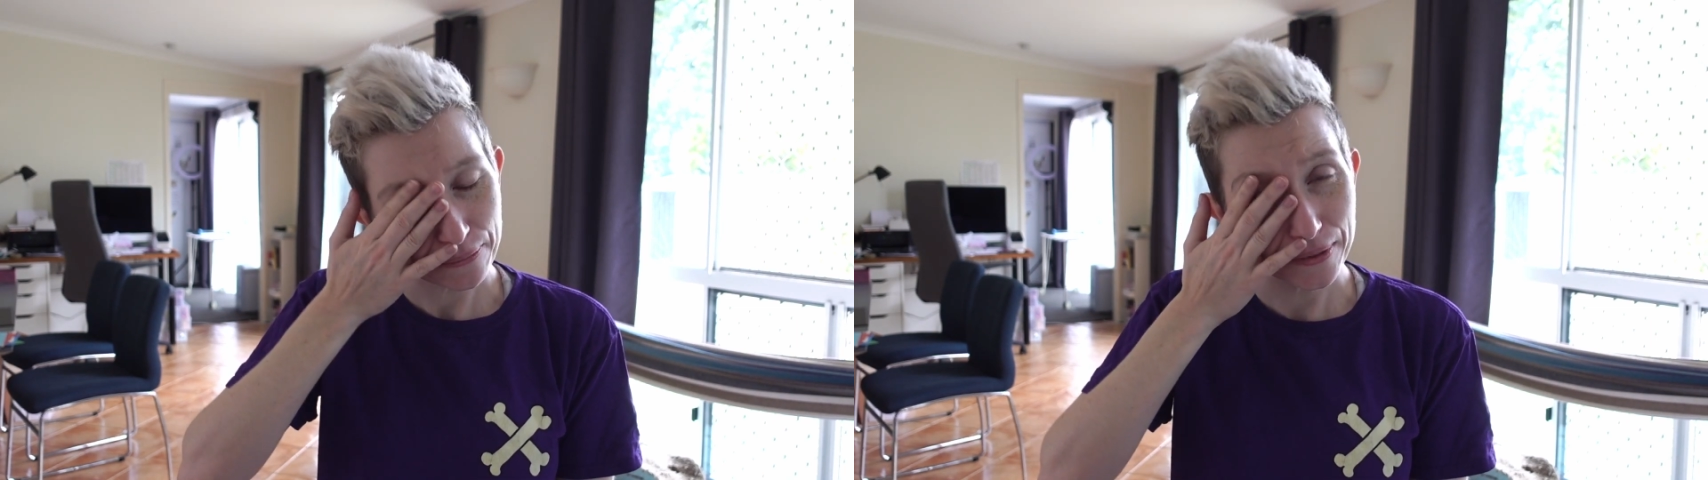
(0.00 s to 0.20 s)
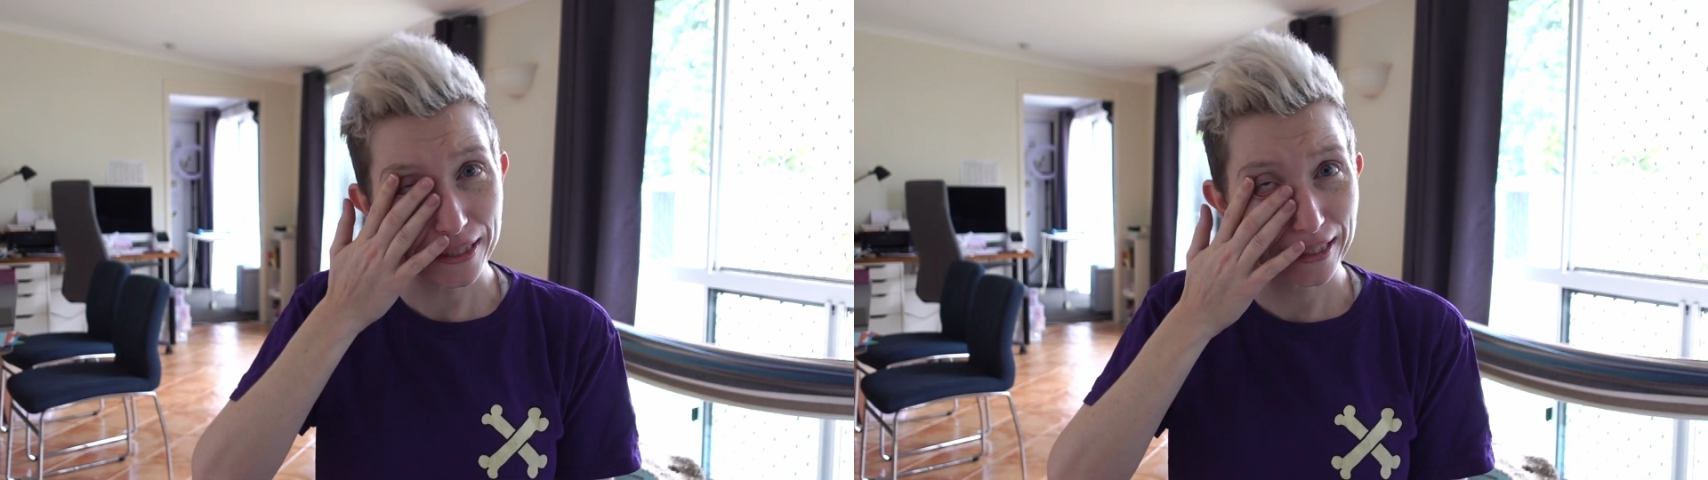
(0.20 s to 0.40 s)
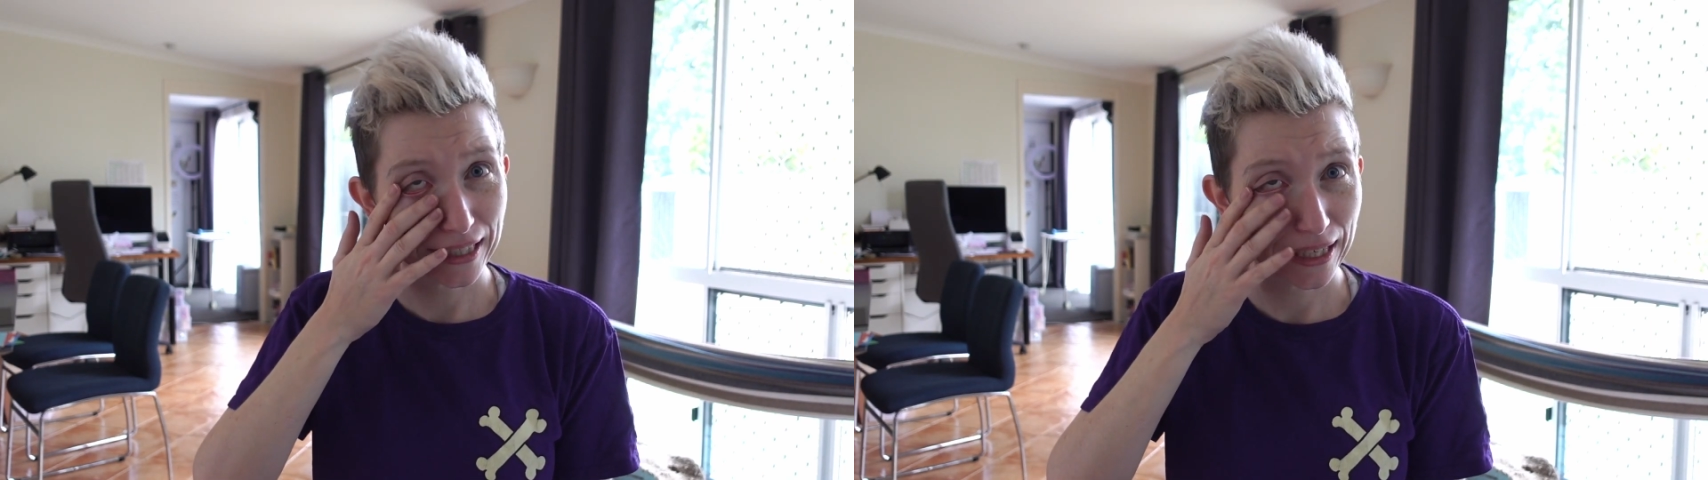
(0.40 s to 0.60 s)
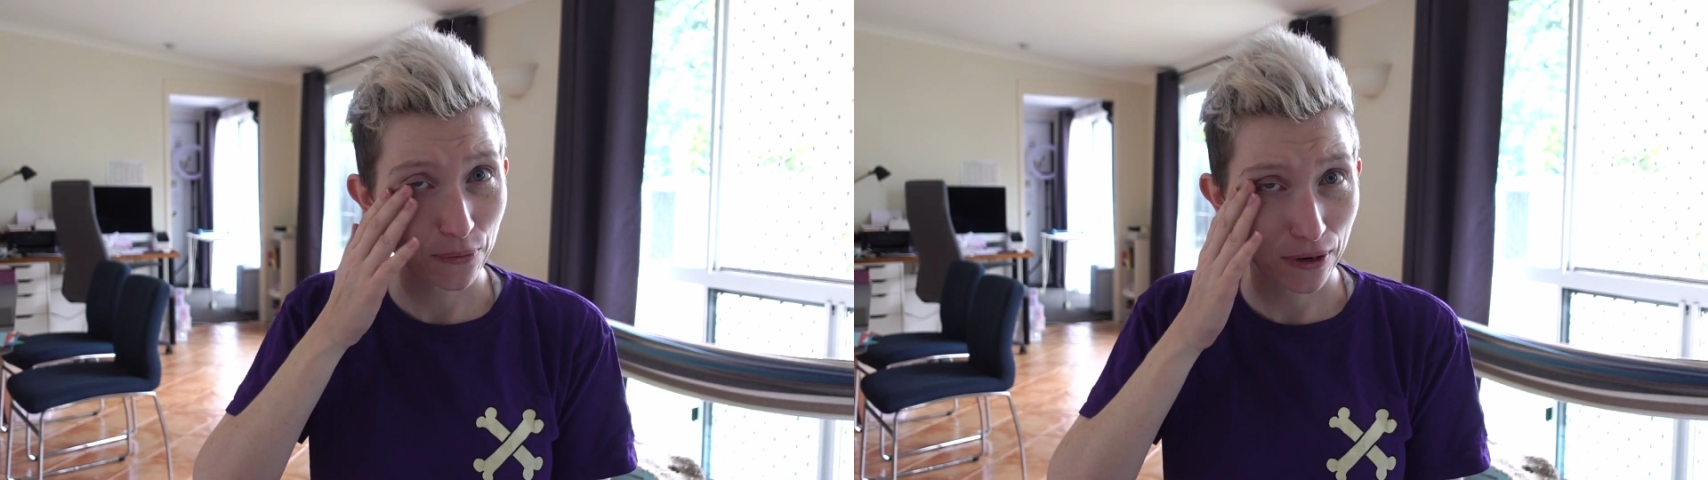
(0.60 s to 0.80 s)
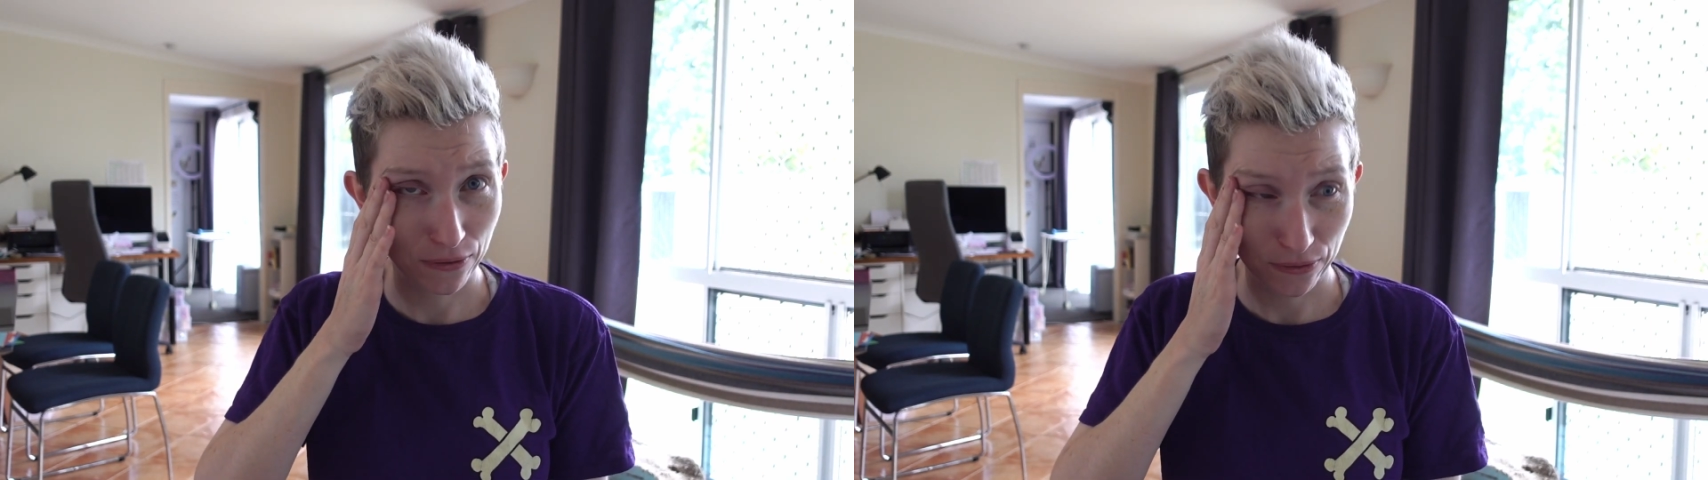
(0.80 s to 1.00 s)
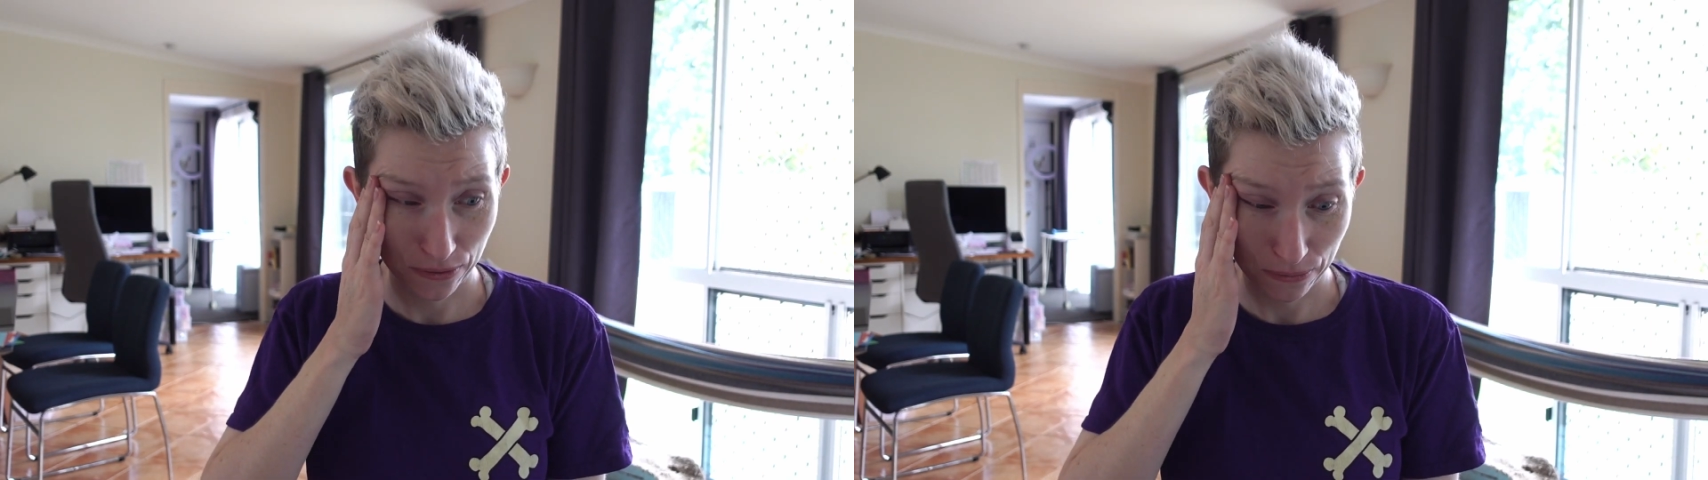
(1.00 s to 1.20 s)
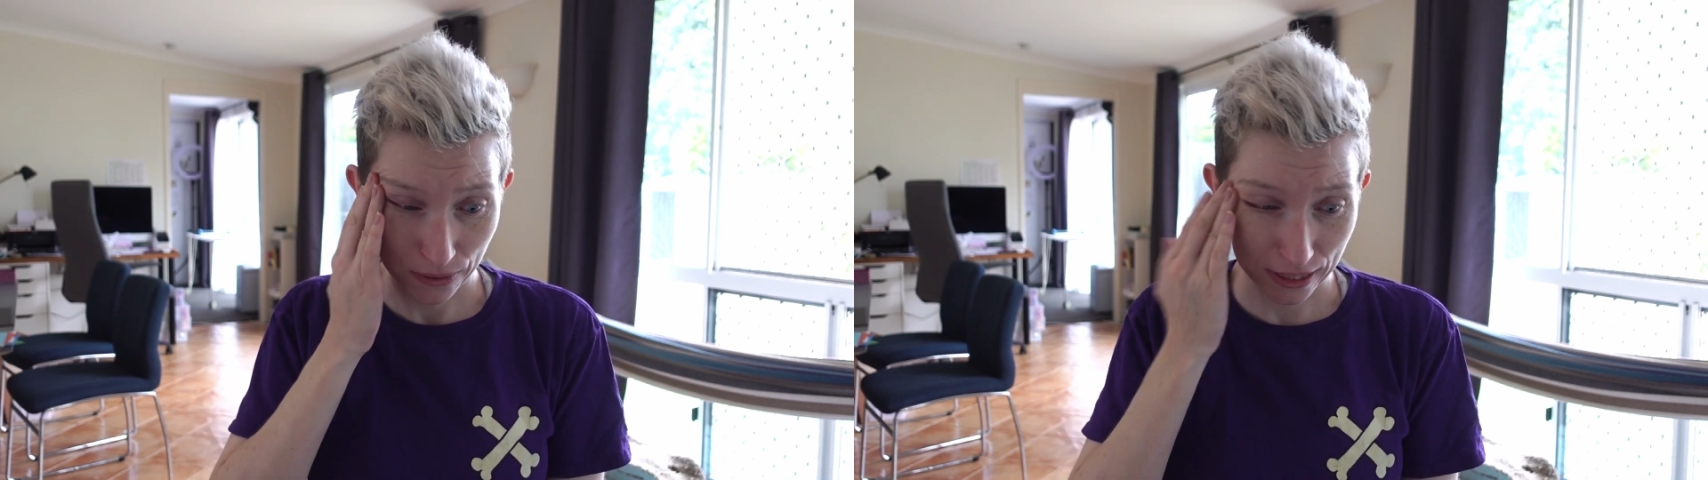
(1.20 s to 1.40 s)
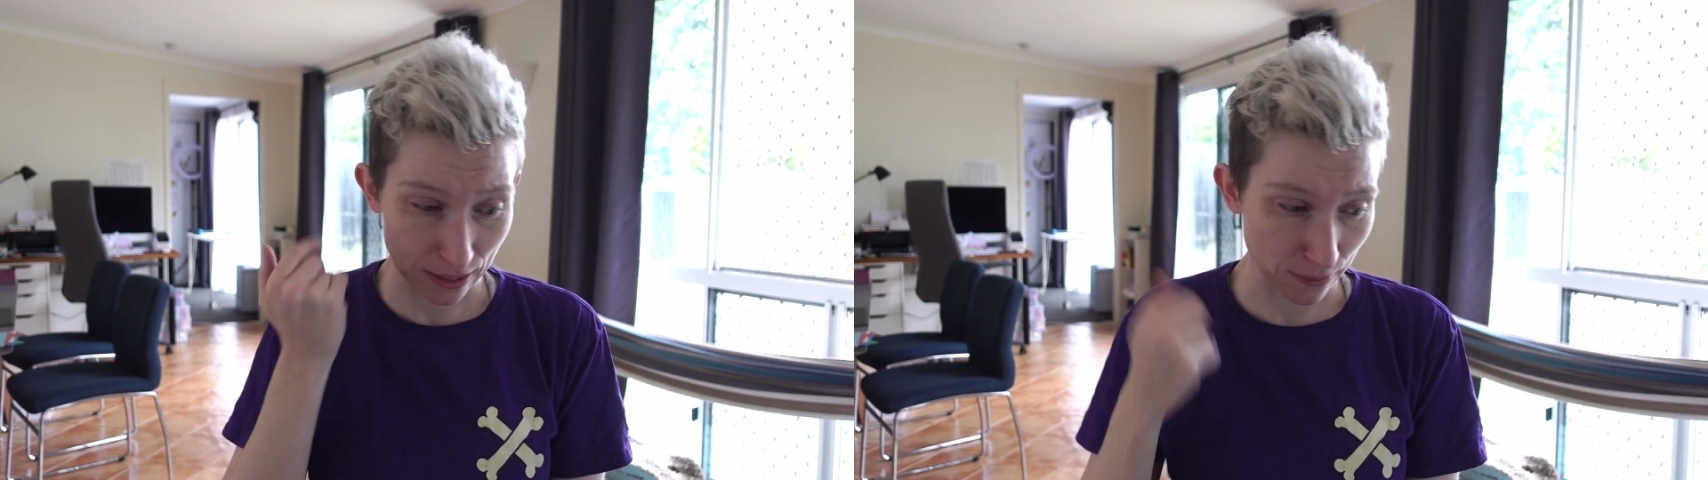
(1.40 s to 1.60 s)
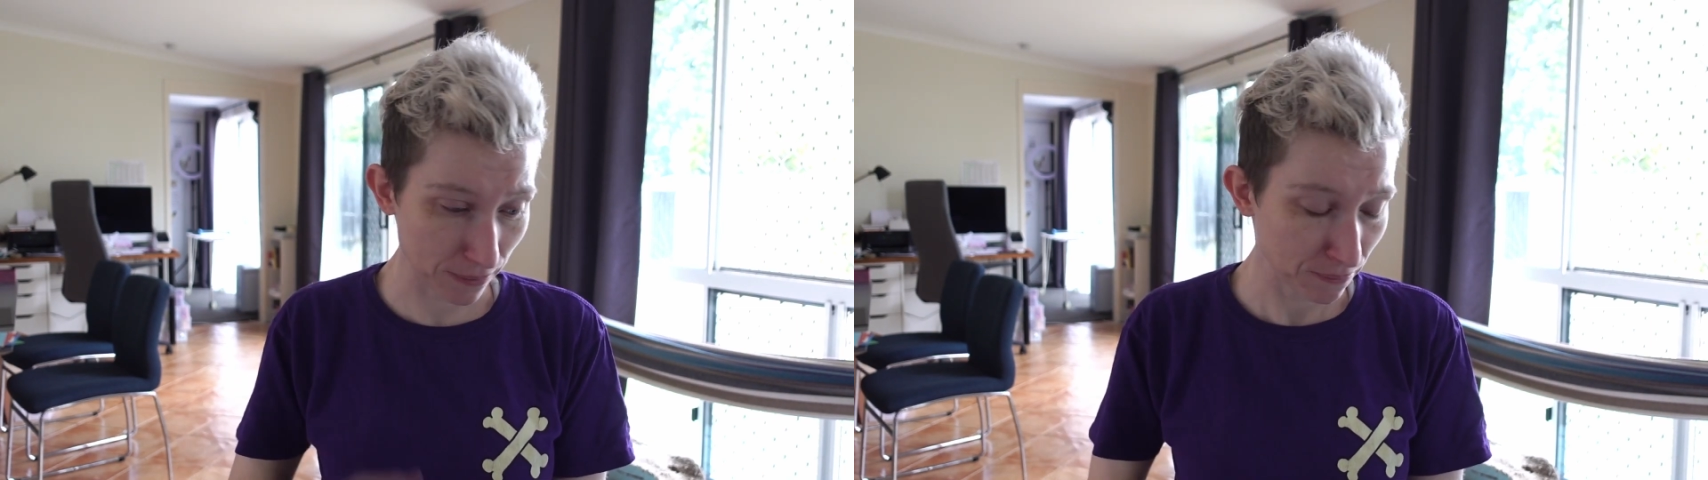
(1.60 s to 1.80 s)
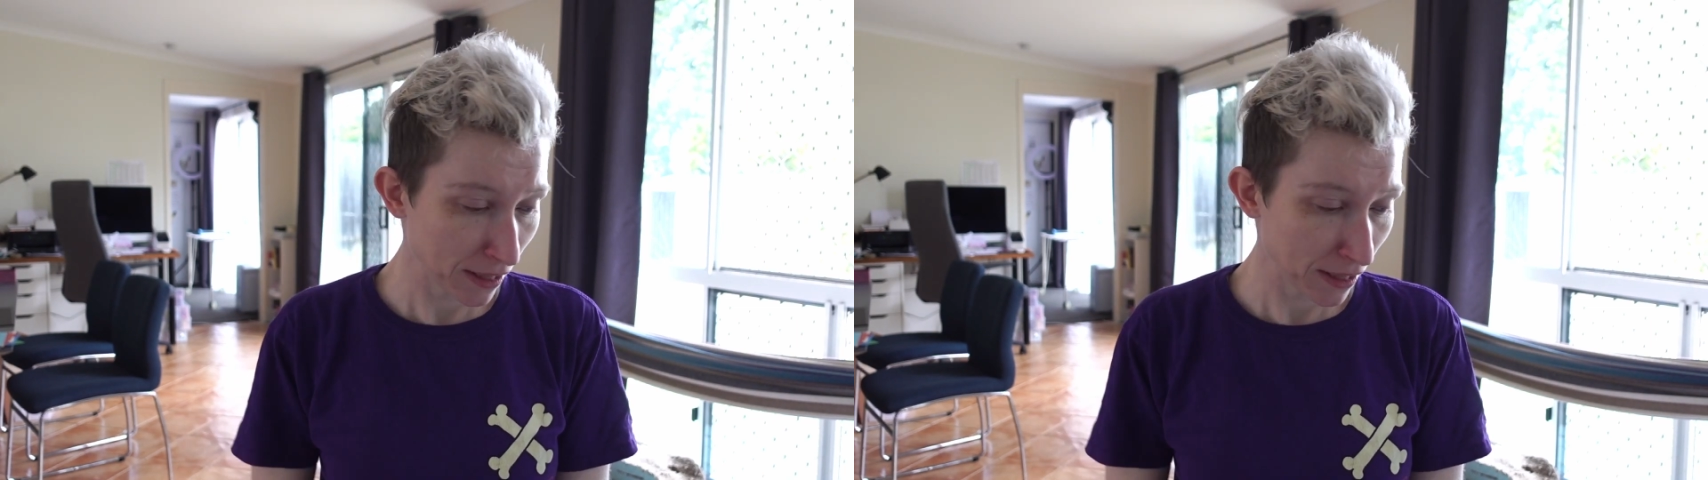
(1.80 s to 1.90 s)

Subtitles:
particularly wonderful, but anyway.